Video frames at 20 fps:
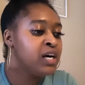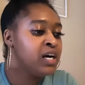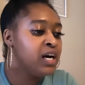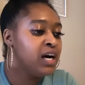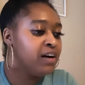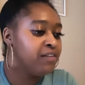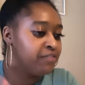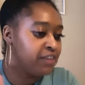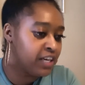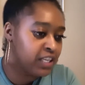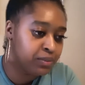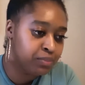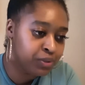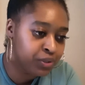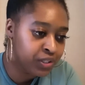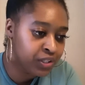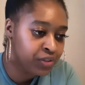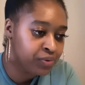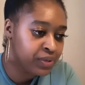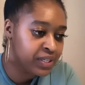Available
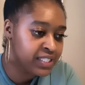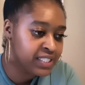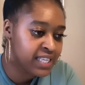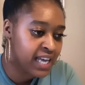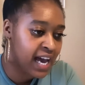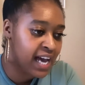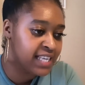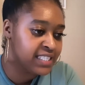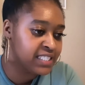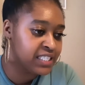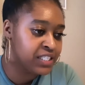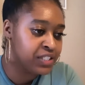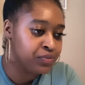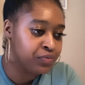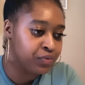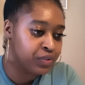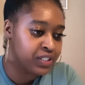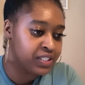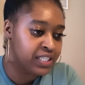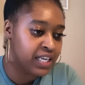in 3 sizes
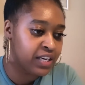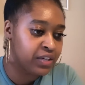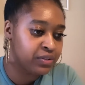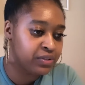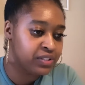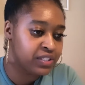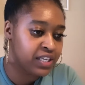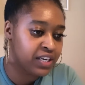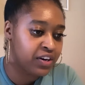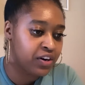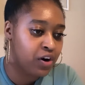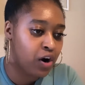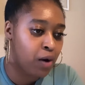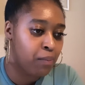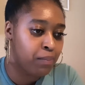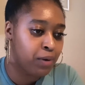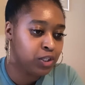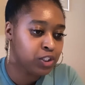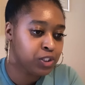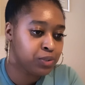for single sticker or
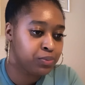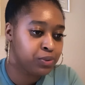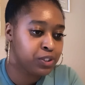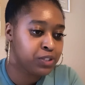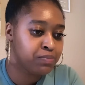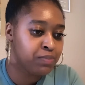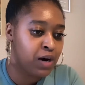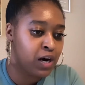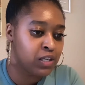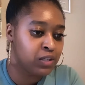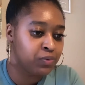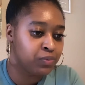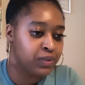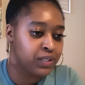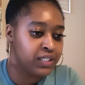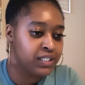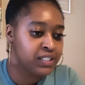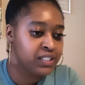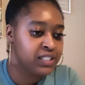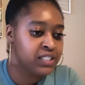multiple smaller
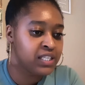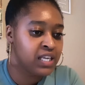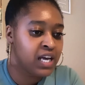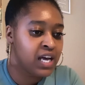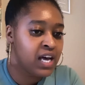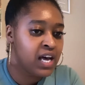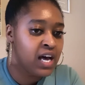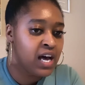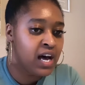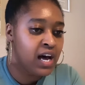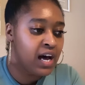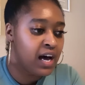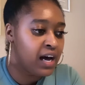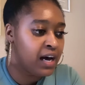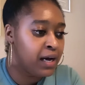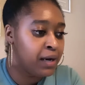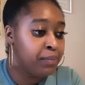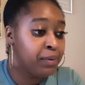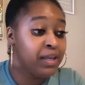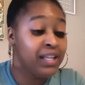ones.
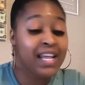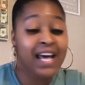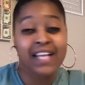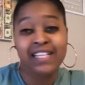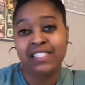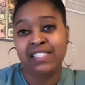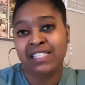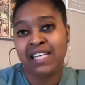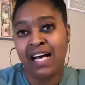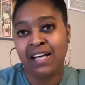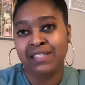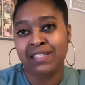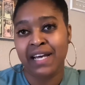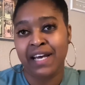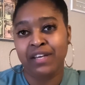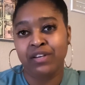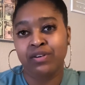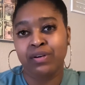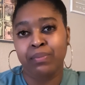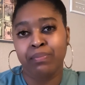And that sounds
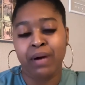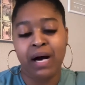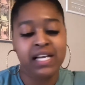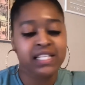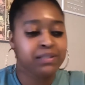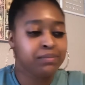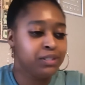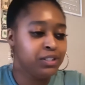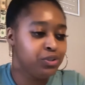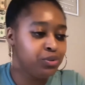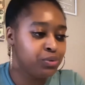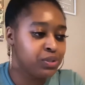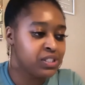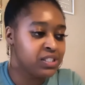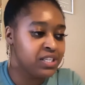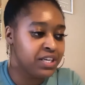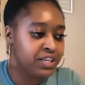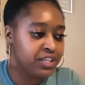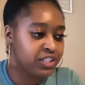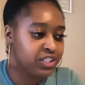like you can possibly do a
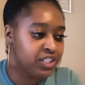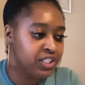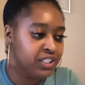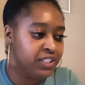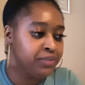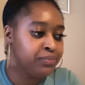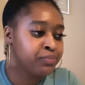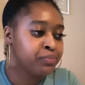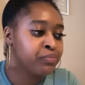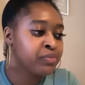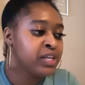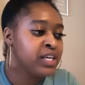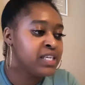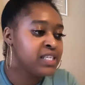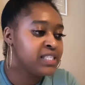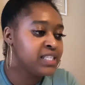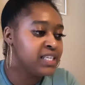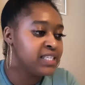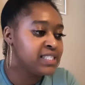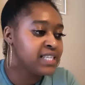sticker sheet. It
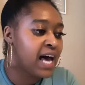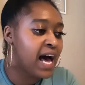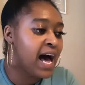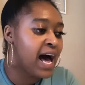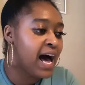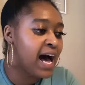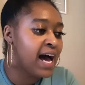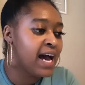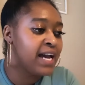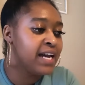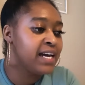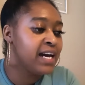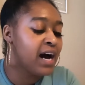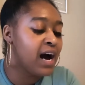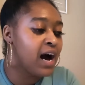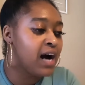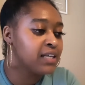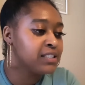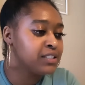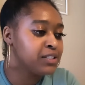says high
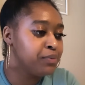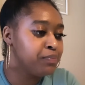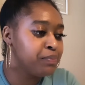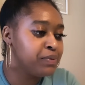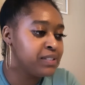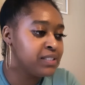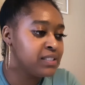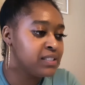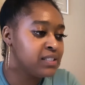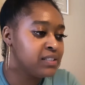octopus,